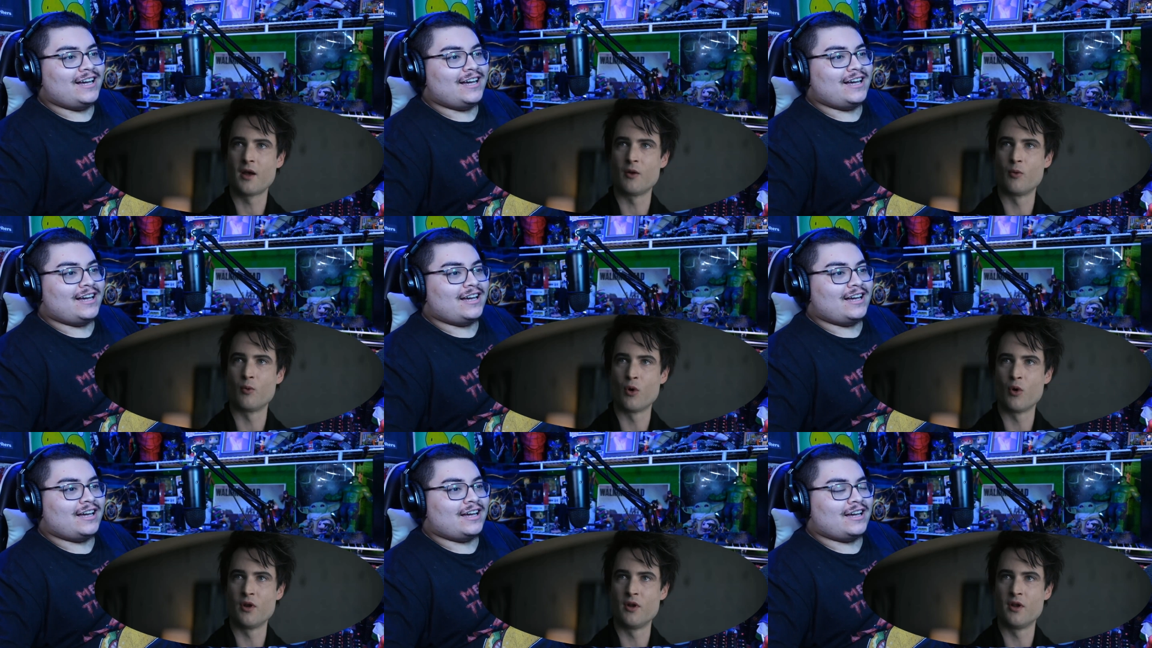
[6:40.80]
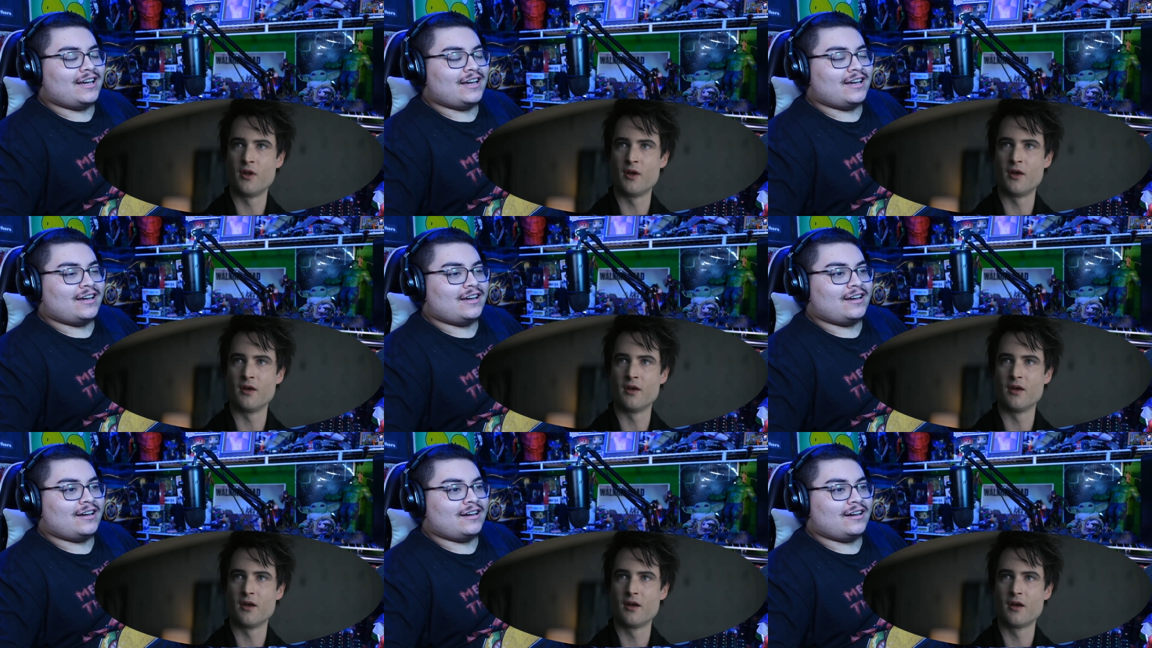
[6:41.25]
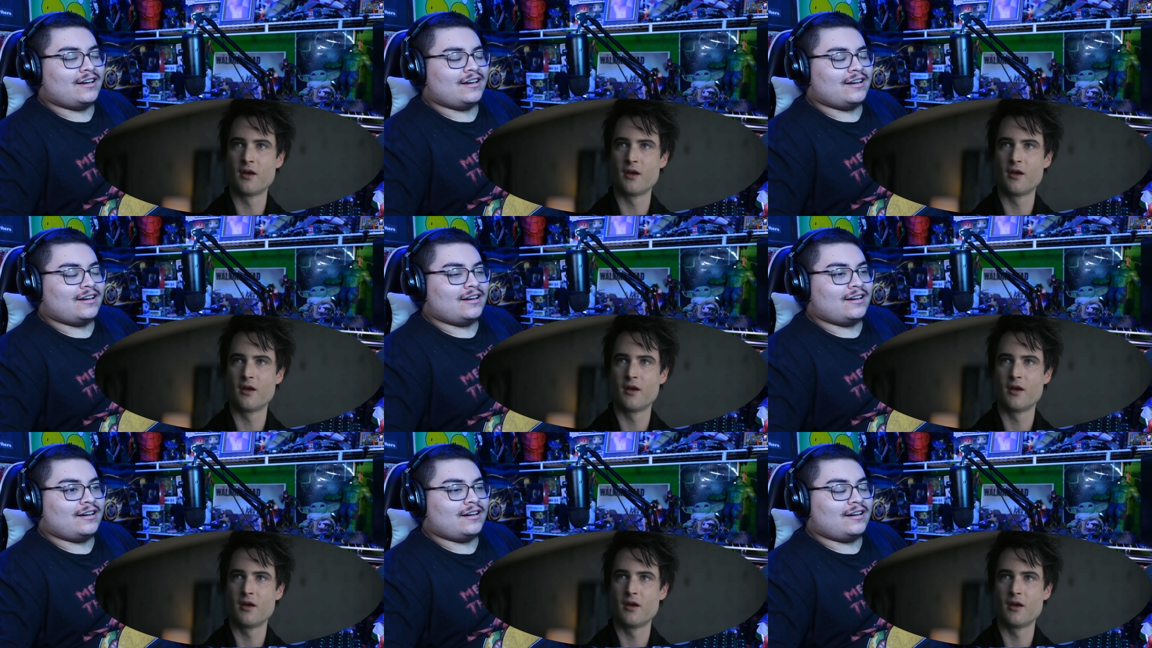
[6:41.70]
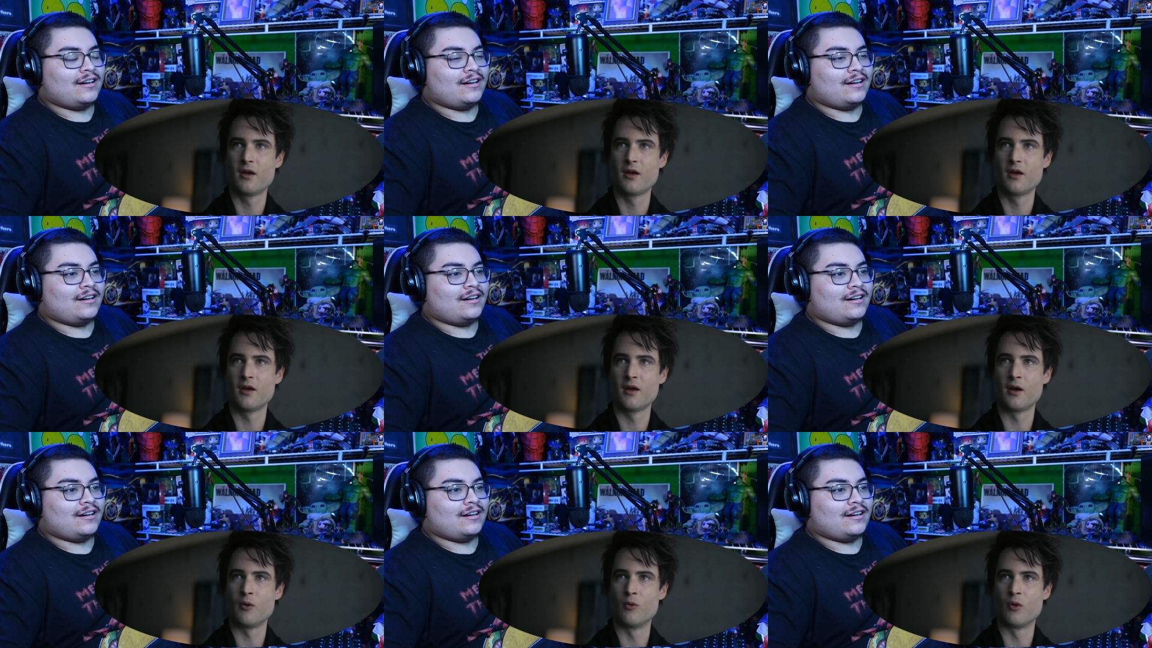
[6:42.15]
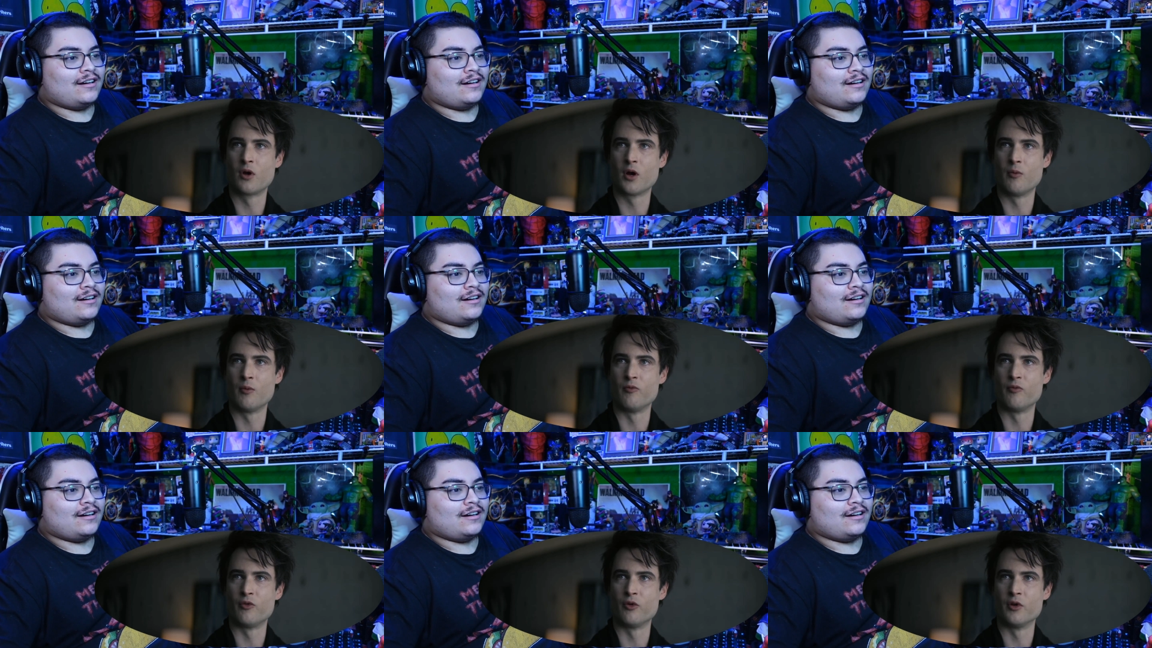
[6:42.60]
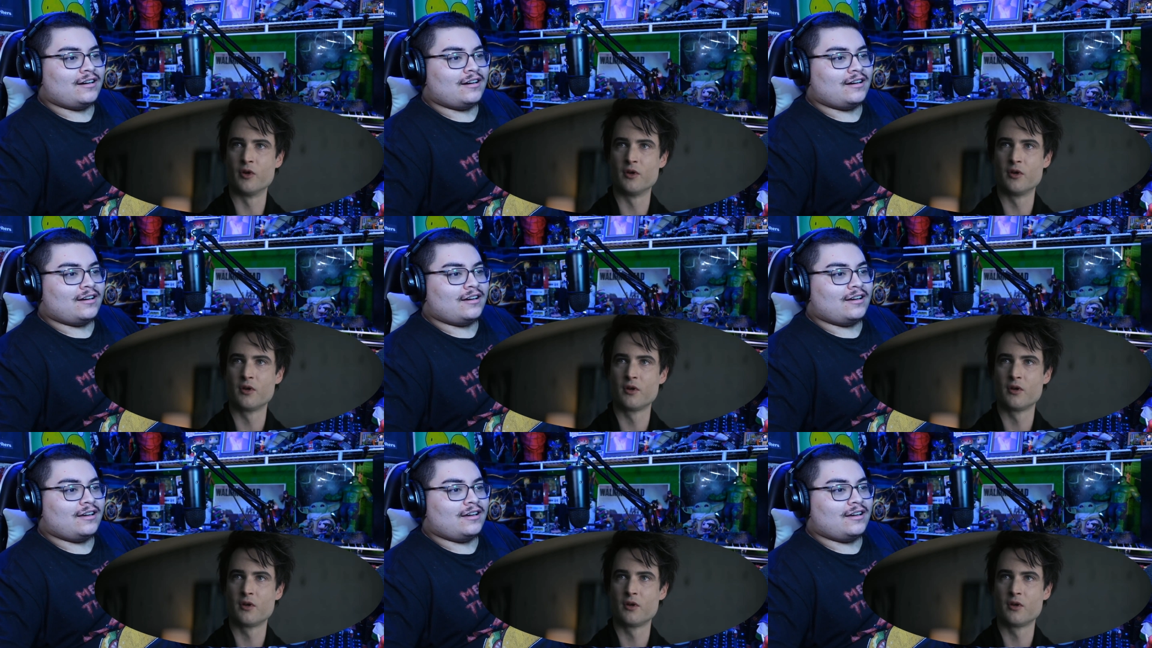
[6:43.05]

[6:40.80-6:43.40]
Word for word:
Speaker 1: And one day, I will come for it.